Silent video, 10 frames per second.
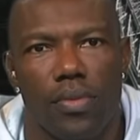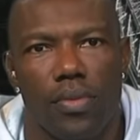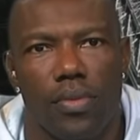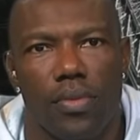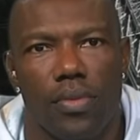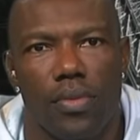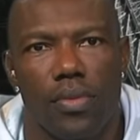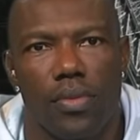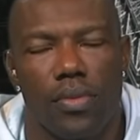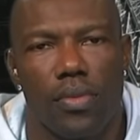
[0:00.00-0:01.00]

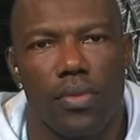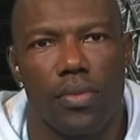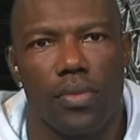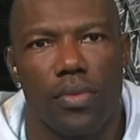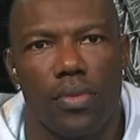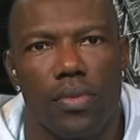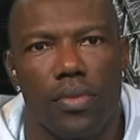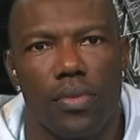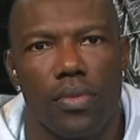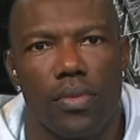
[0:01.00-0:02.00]

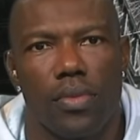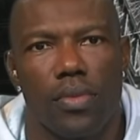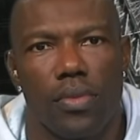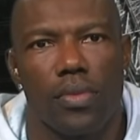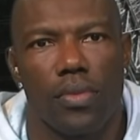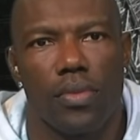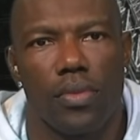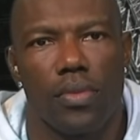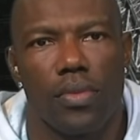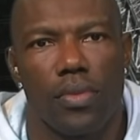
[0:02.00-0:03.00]

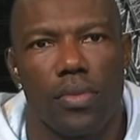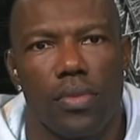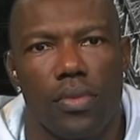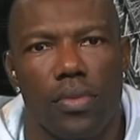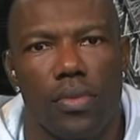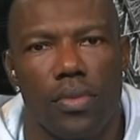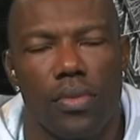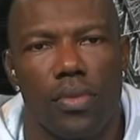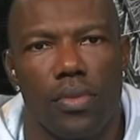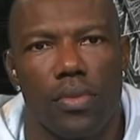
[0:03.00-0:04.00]

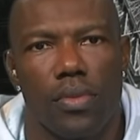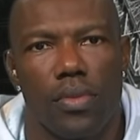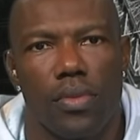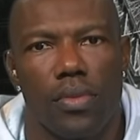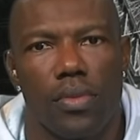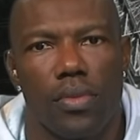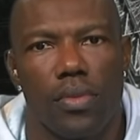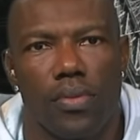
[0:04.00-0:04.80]
No words are spoken by the person on screen.